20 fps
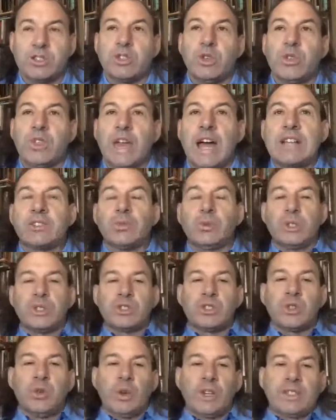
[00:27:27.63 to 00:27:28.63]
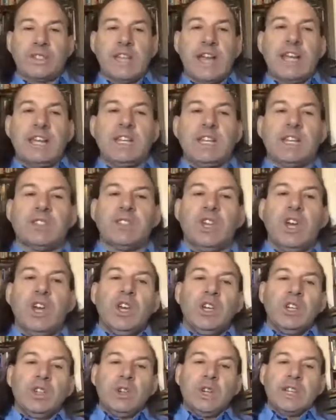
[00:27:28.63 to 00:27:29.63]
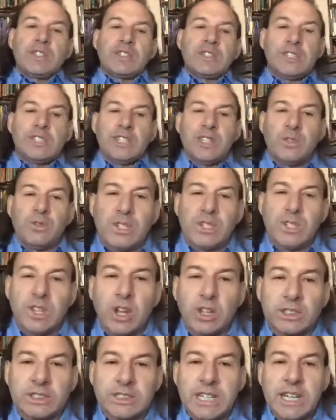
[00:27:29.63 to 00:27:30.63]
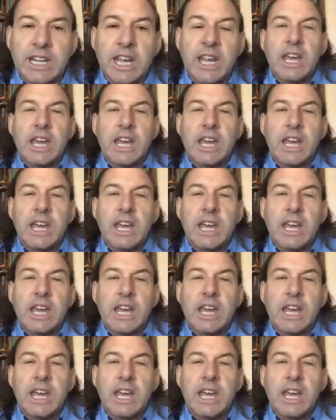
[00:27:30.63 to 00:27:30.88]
So that's what's so exciting, is you get to see the results. And